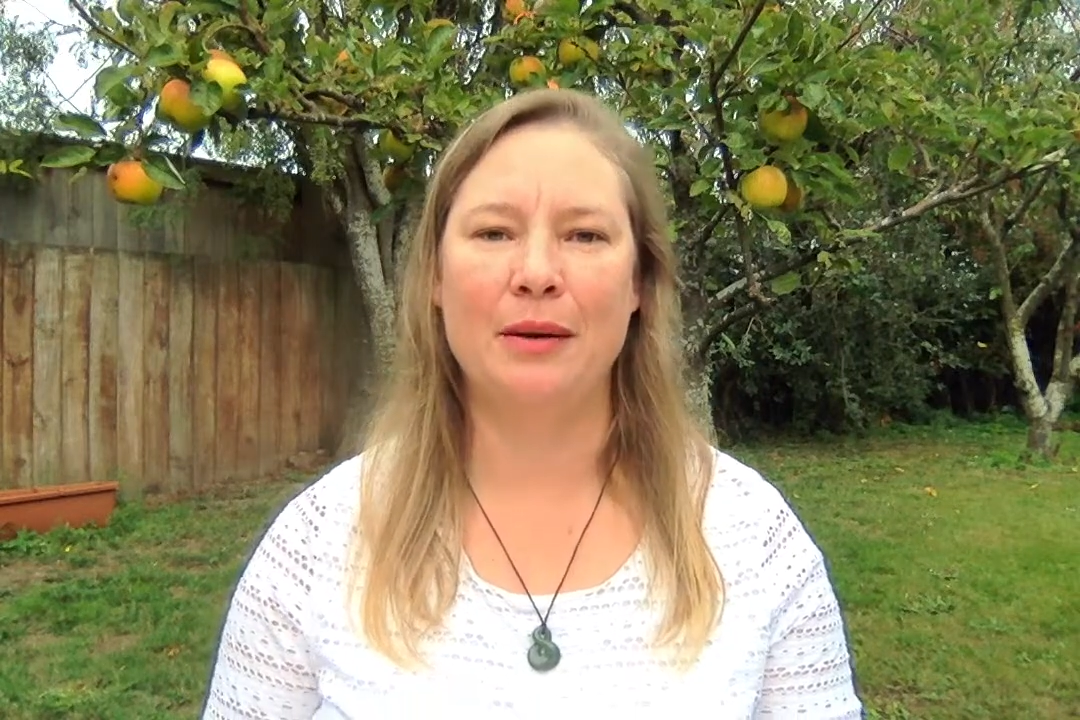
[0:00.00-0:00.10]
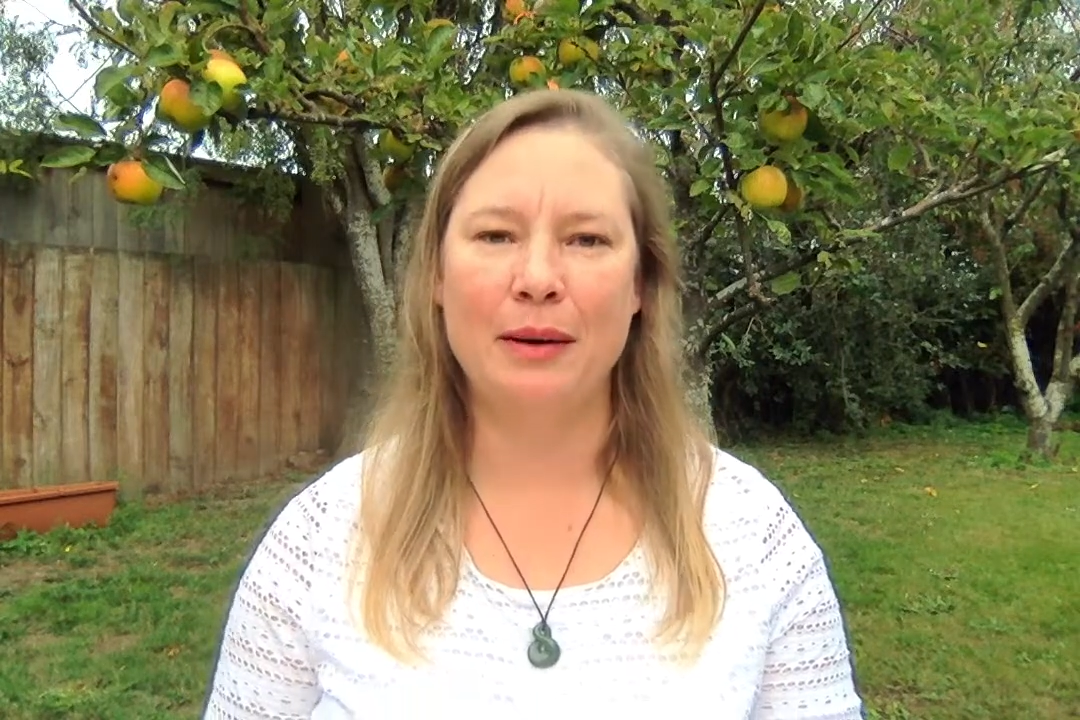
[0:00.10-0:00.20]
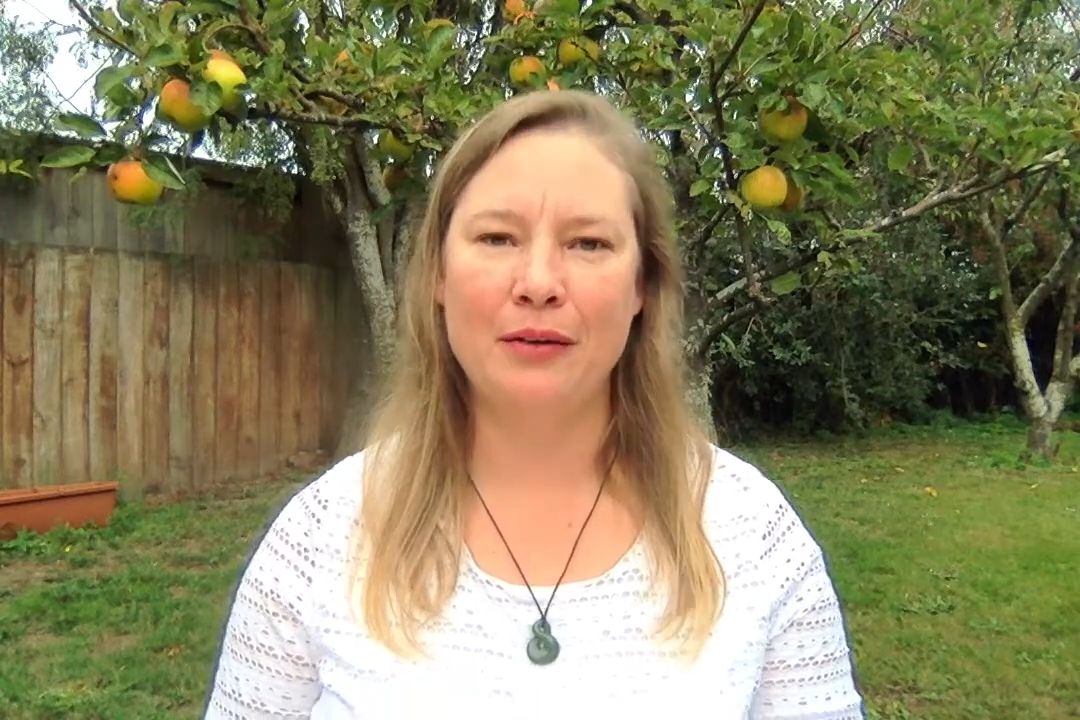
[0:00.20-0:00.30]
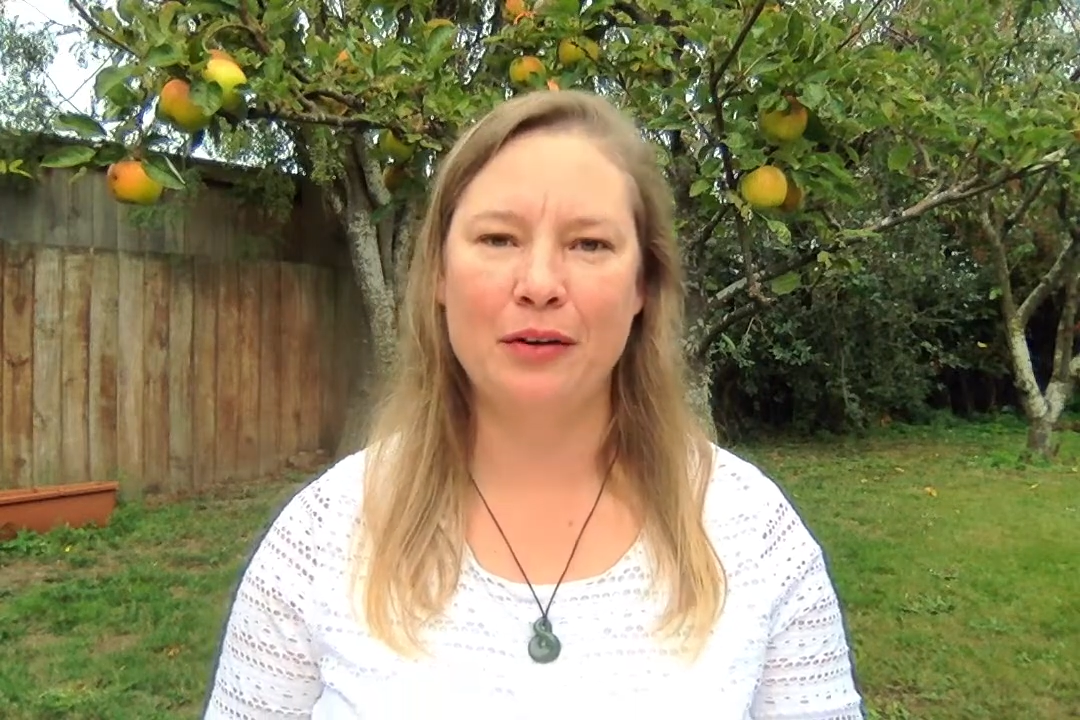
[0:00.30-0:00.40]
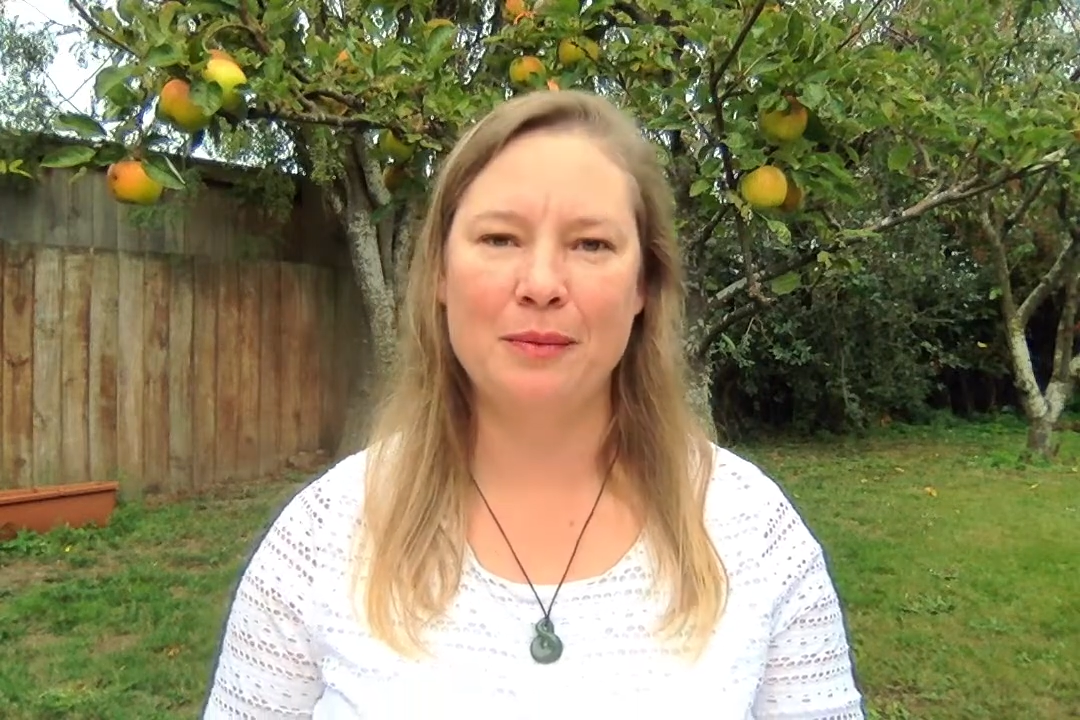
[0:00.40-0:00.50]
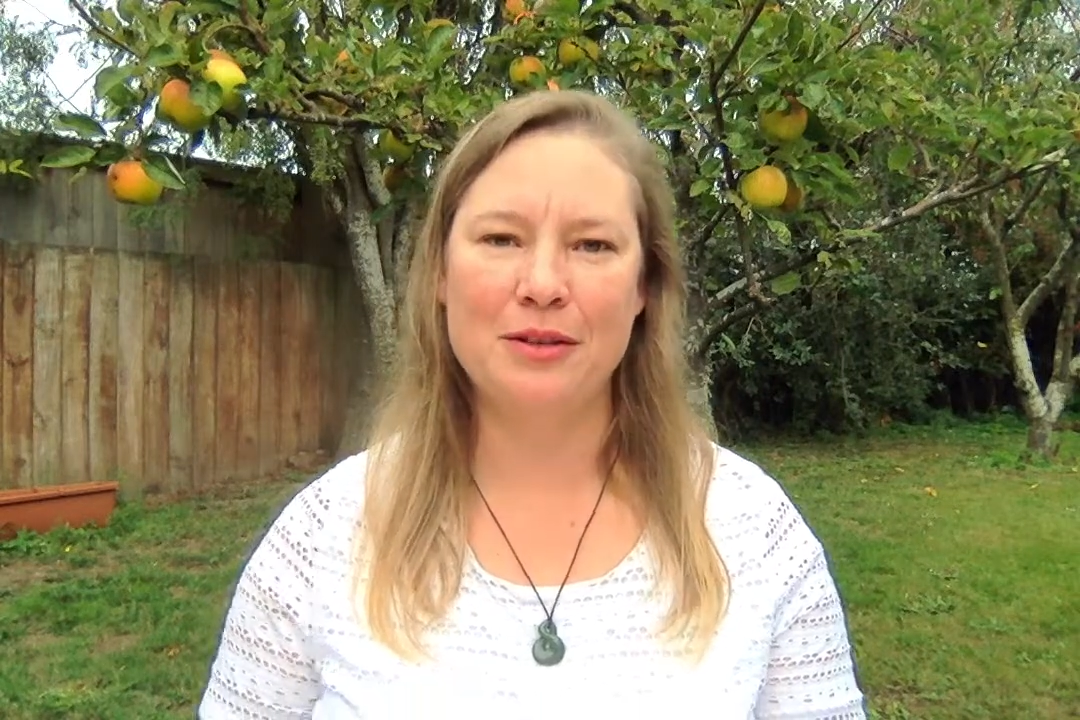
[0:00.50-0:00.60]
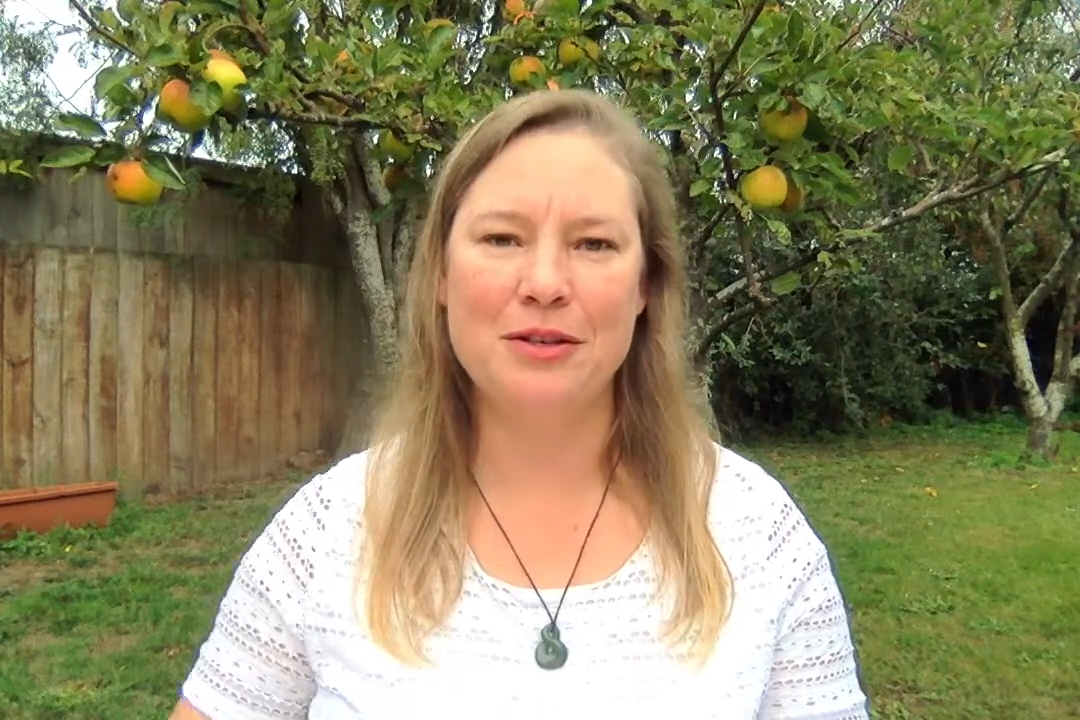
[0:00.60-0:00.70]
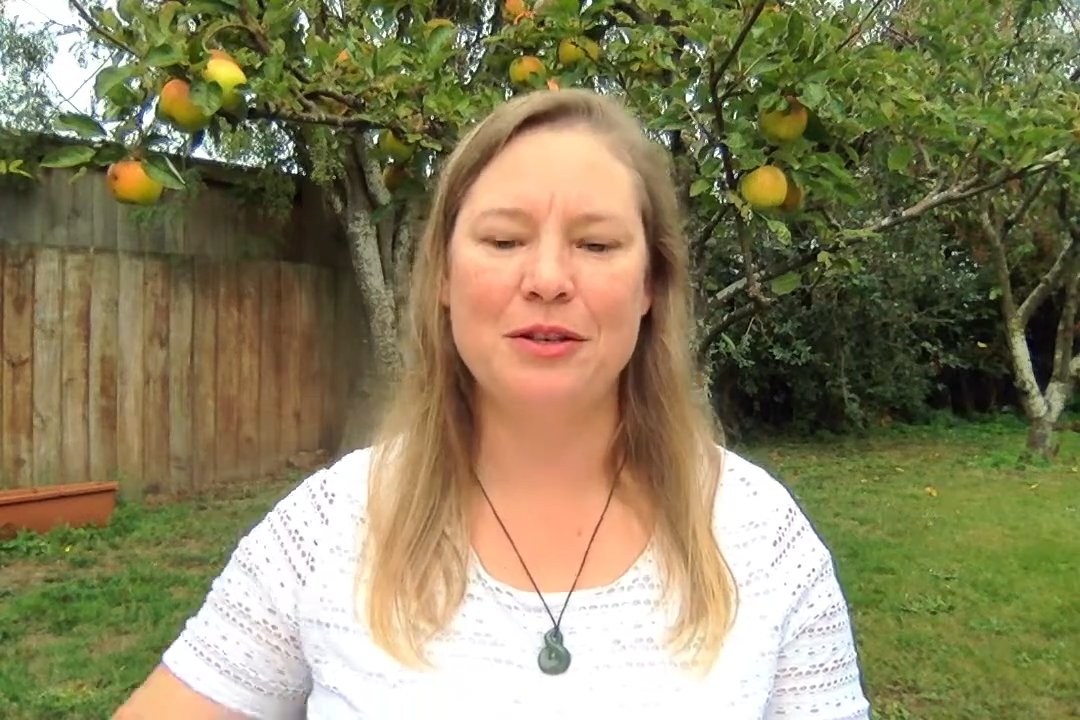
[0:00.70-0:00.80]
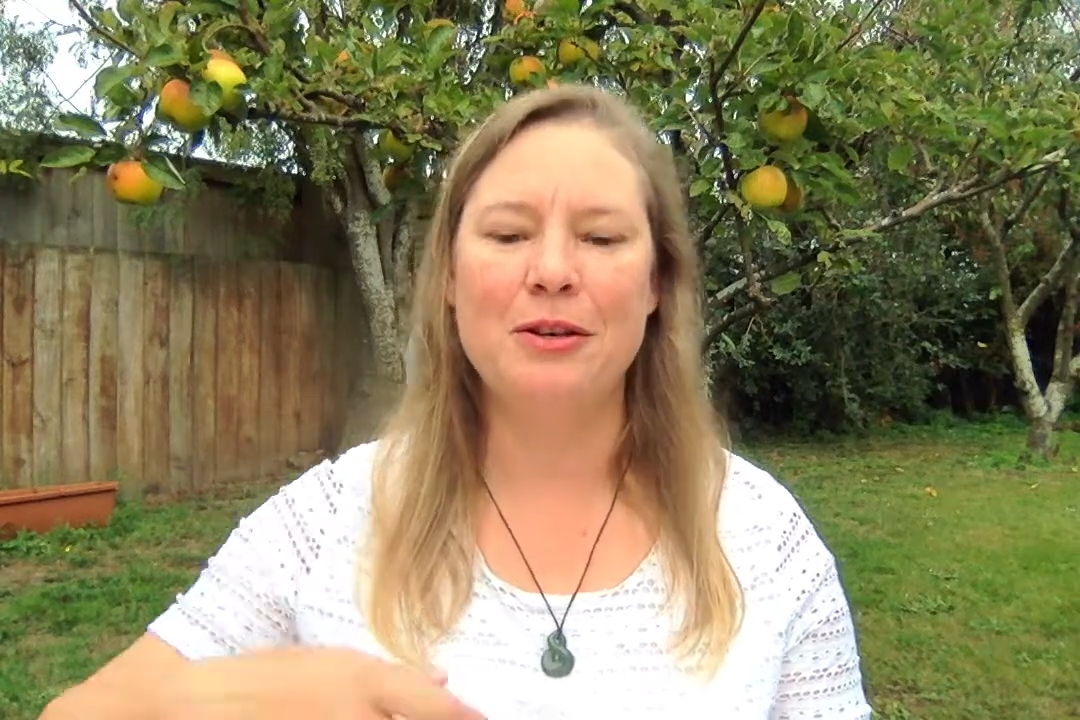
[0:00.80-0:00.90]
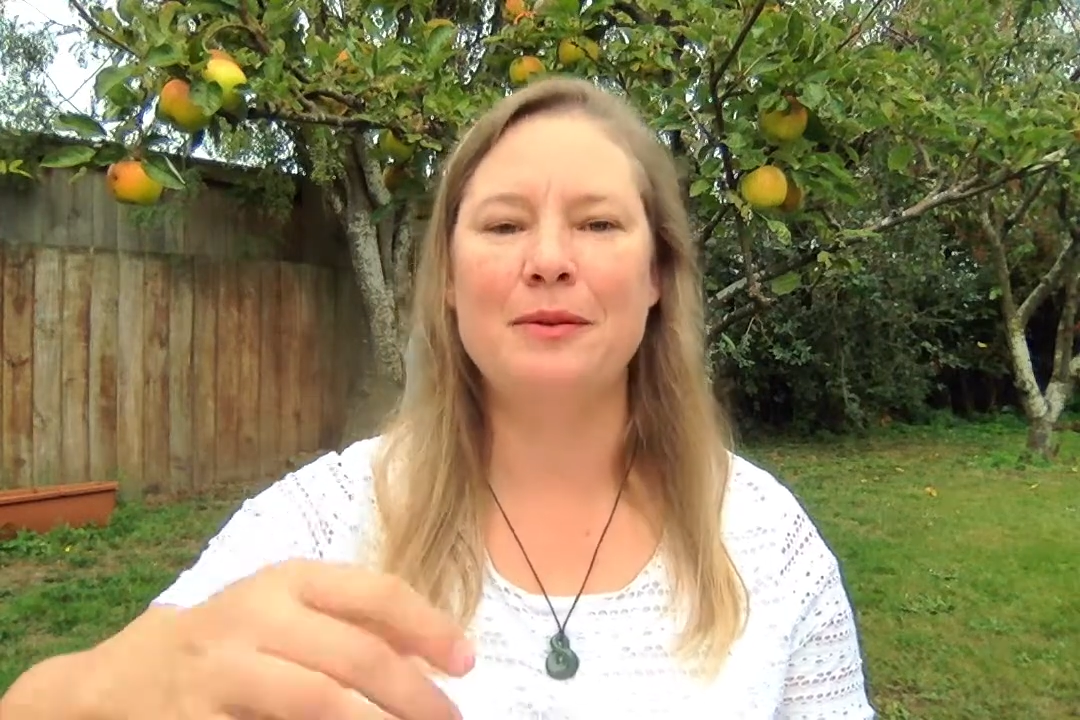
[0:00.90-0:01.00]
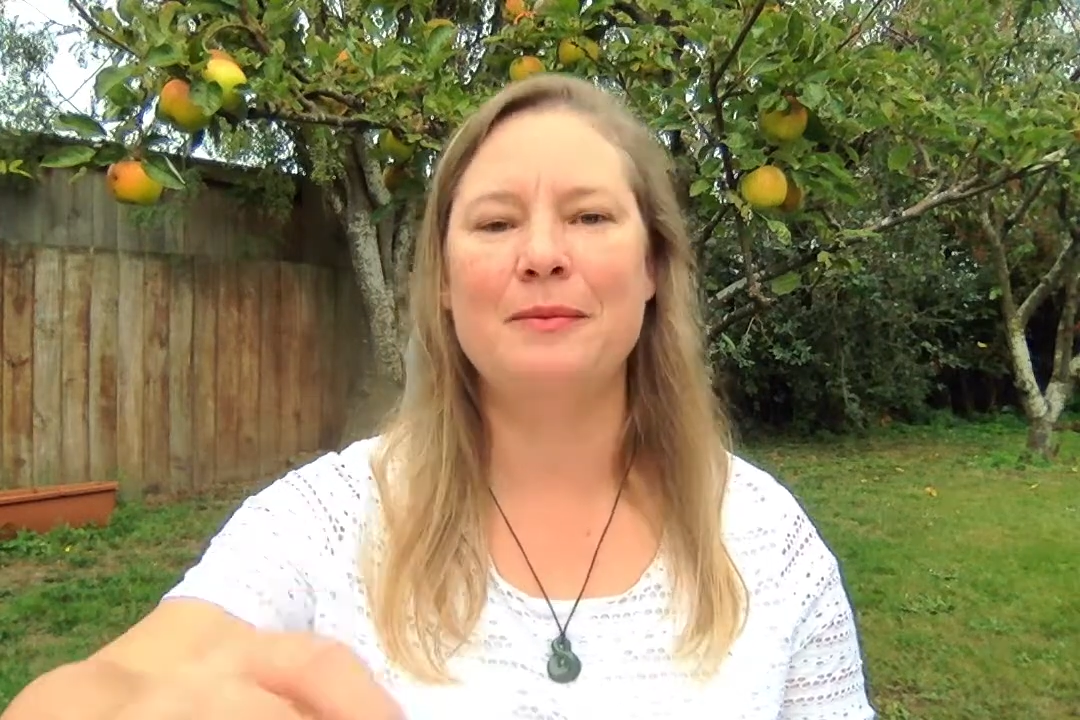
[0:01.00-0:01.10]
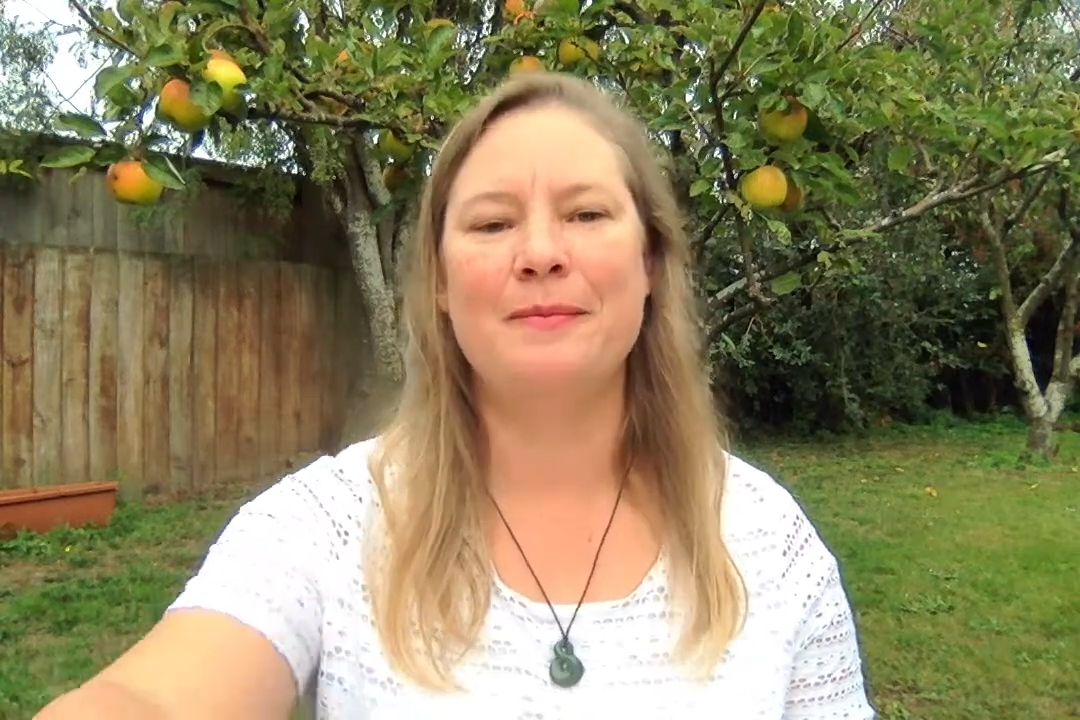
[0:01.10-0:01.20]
back from you soon.